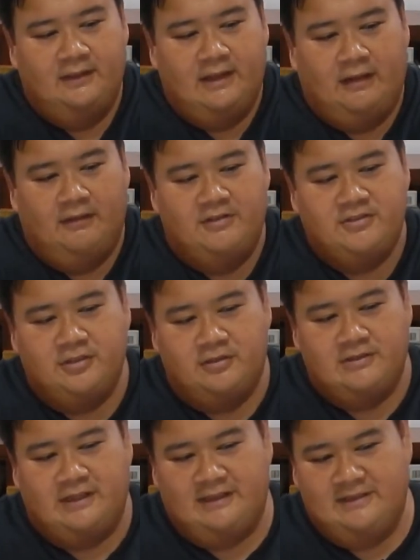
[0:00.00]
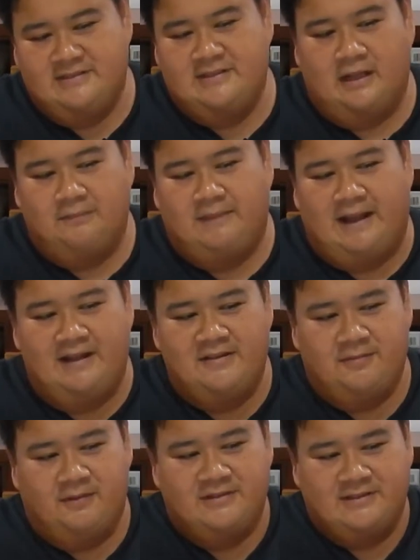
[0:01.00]
Now, it shows that it's not
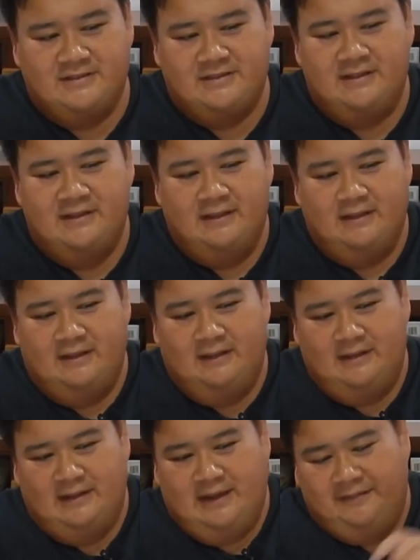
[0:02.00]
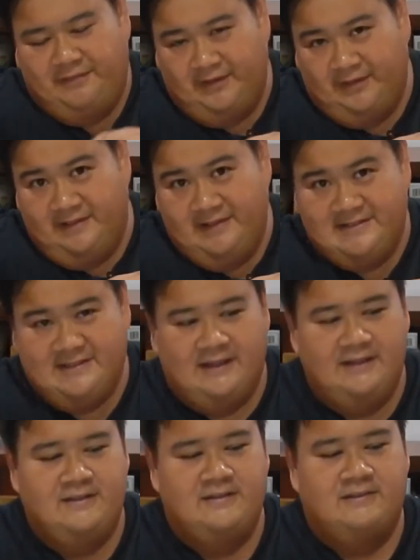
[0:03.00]
balanced because it's heavy on this side.